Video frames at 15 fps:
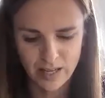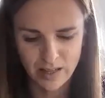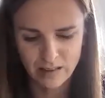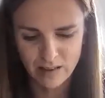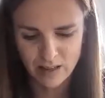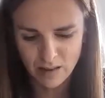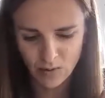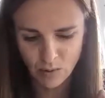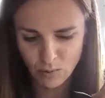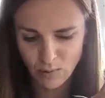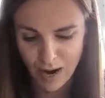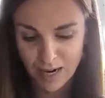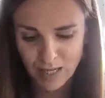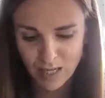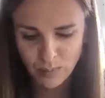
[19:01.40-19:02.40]
it. The
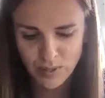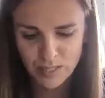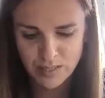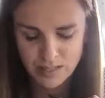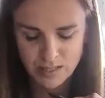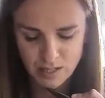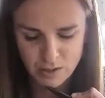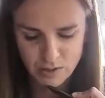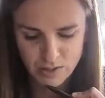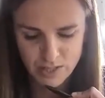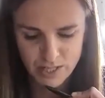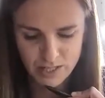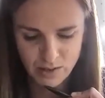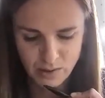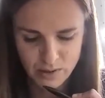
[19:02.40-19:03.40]
writing piece is
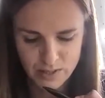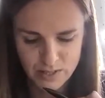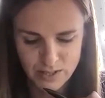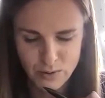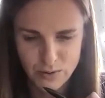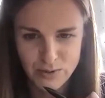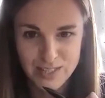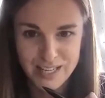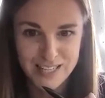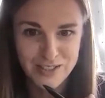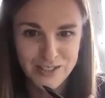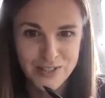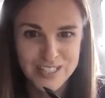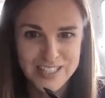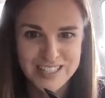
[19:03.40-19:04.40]
interesting, though, because you
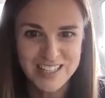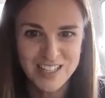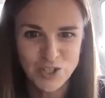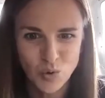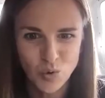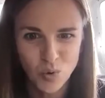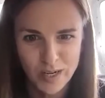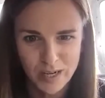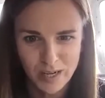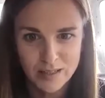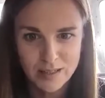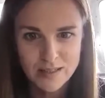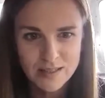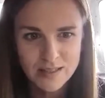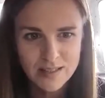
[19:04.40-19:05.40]
said you didn't enjoy
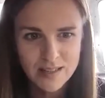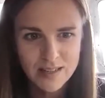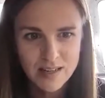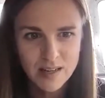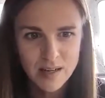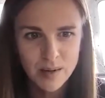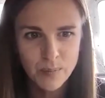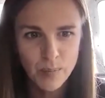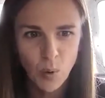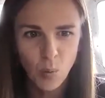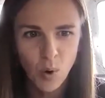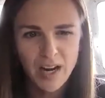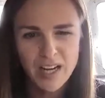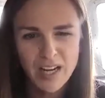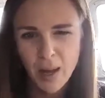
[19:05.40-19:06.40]
it. But
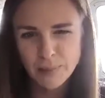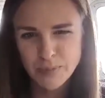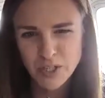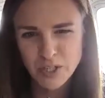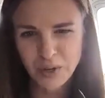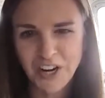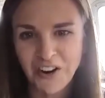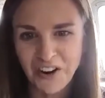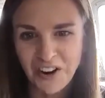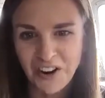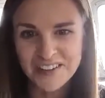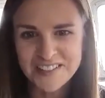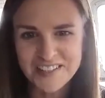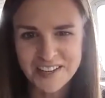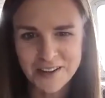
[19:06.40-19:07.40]
what kept you
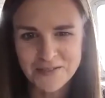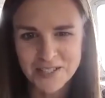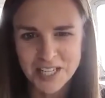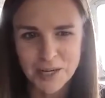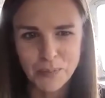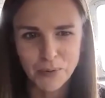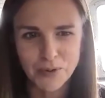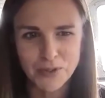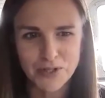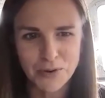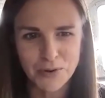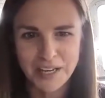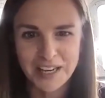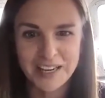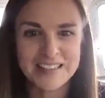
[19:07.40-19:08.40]
curious enough to keep
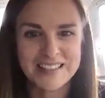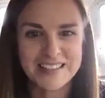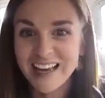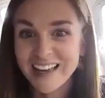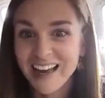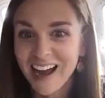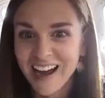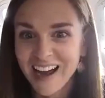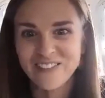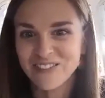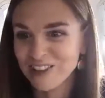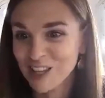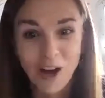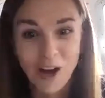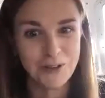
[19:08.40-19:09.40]
pursuing it? Because I
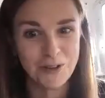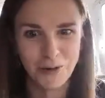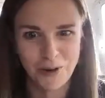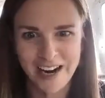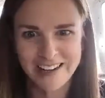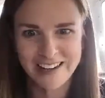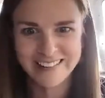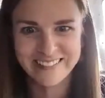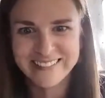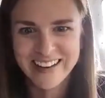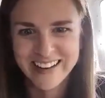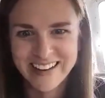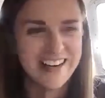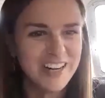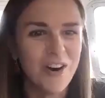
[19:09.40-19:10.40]
love your writing,
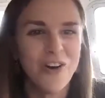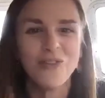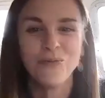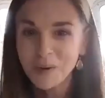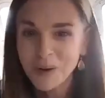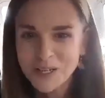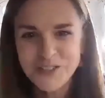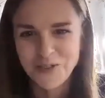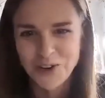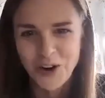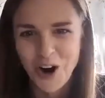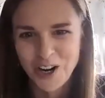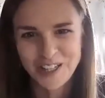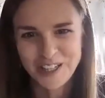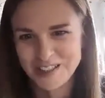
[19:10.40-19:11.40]
and I know much of
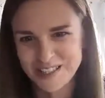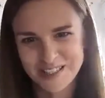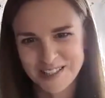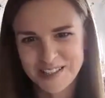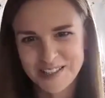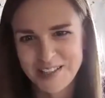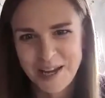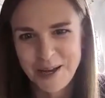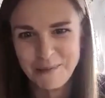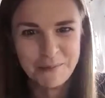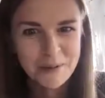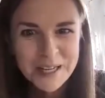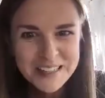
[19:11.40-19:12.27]
your audience is the same.